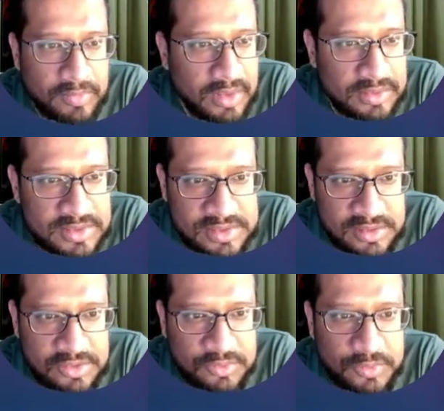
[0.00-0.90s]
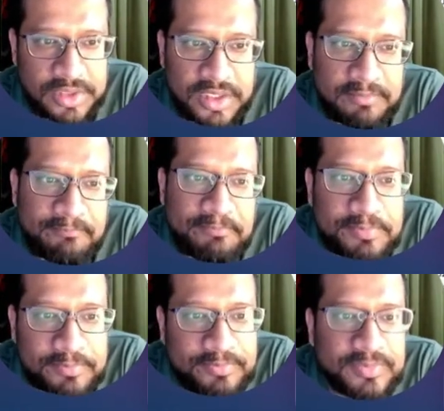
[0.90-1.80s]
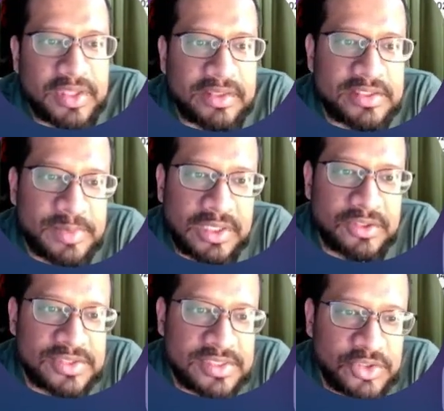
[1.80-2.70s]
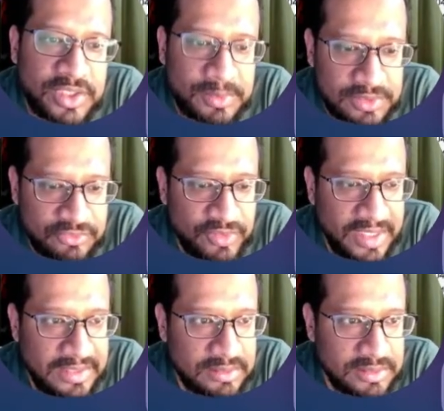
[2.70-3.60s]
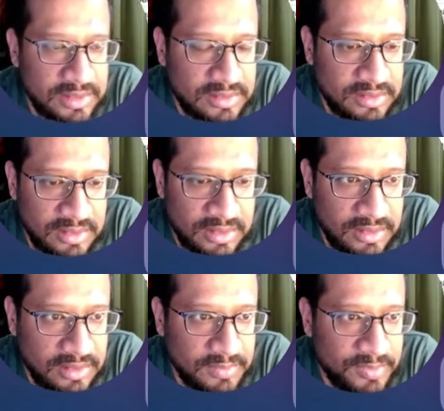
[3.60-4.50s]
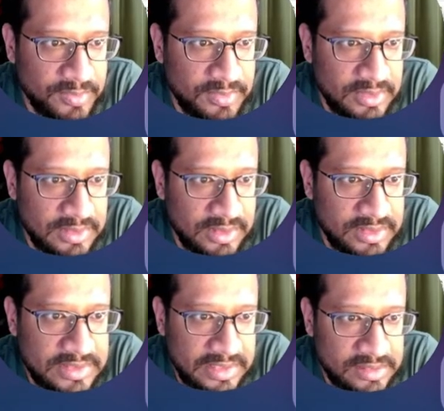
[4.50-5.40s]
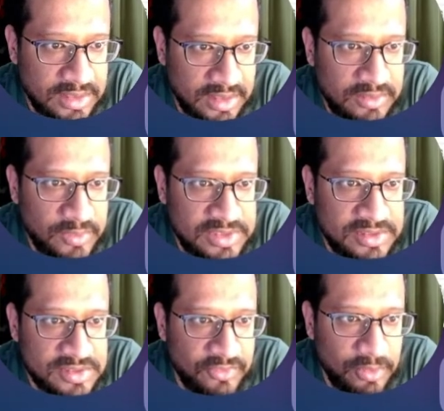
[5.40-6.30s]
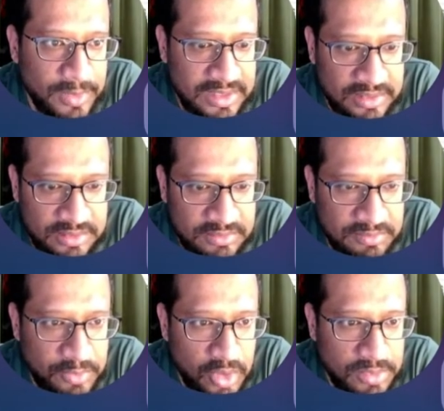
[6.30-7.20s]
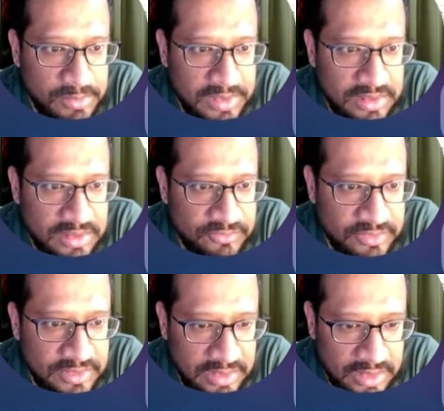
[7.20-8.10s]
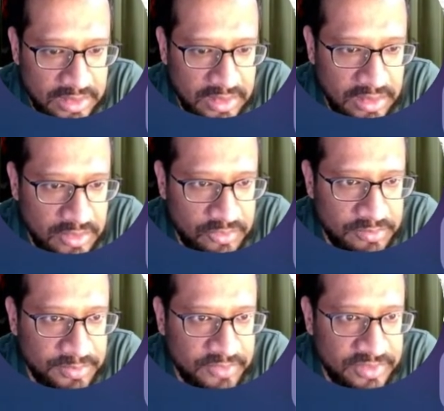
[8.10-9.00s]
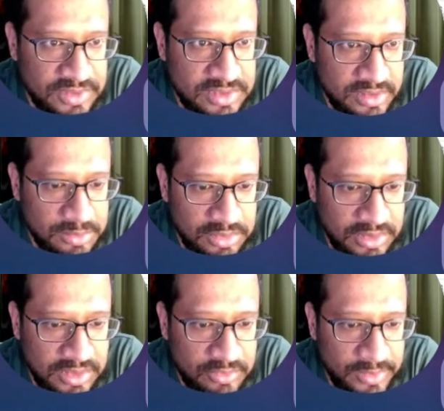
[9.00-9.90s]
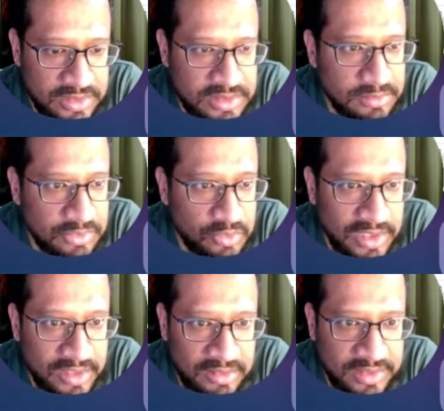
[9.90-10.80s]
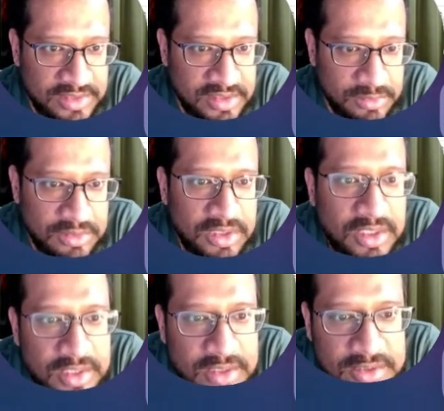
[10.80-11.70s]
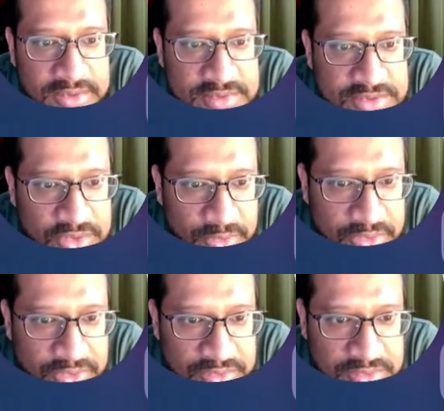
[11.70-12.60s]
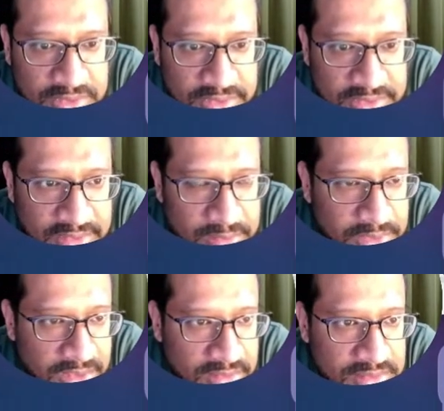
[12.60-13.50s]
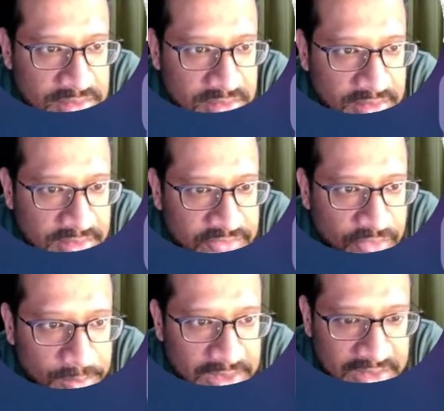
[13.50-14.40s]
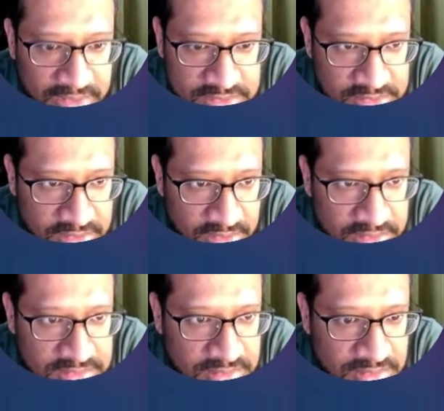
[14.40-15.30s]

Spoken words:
Still not working. That's because it's not able to find that date, which is formatted probably differently in our pivot table, in our main Google Analytics table. So we're going to rename that, reformat that as a date.